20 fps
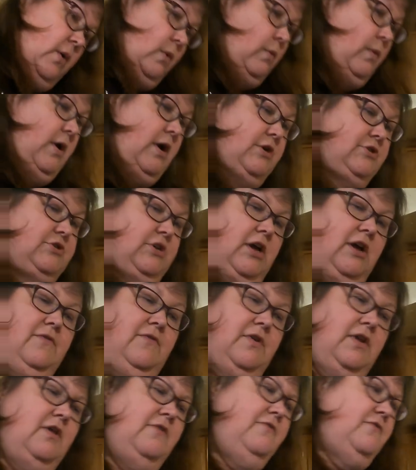we actually have
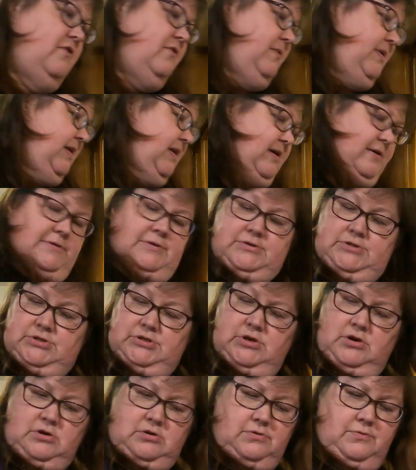enough already.
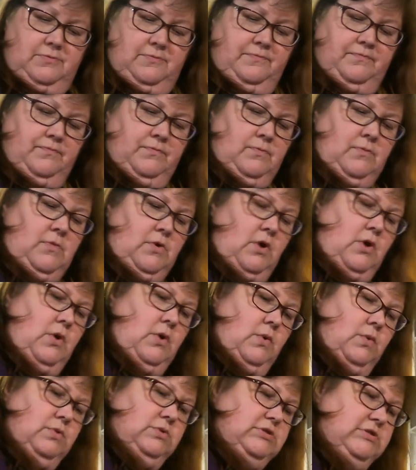So
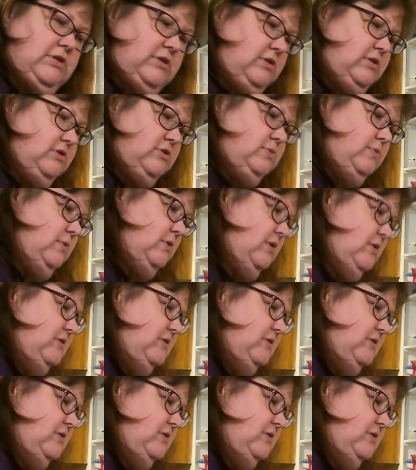we'll set this one